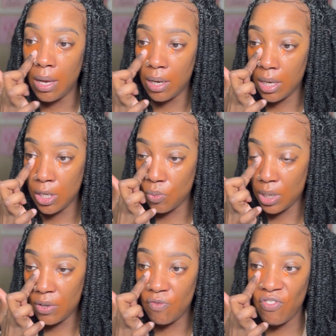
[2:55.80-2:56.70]
Because when
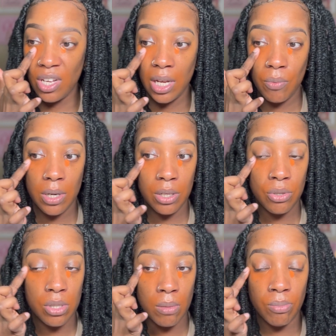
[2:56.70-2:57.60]
I feel like when I
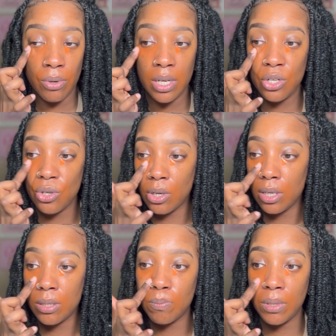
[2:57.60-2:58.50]
use a brush or
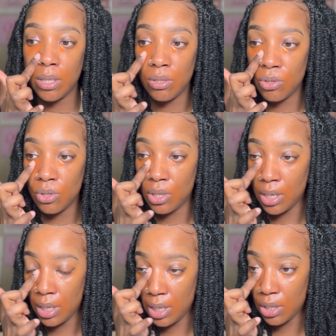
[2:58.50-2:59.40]
a sponge,
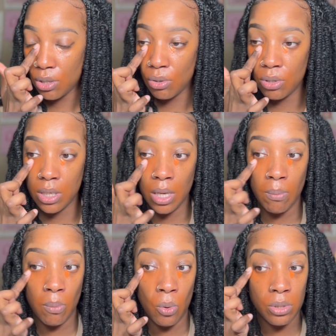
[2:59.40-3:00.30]
it soaks
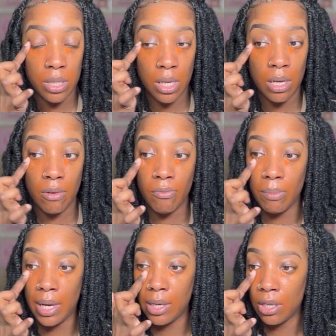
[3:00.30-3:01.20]
up most of
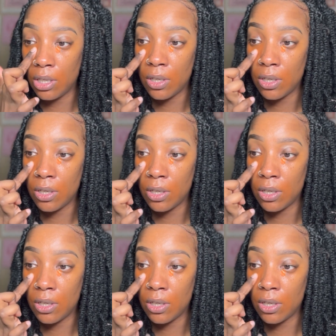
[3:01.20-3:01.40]
my color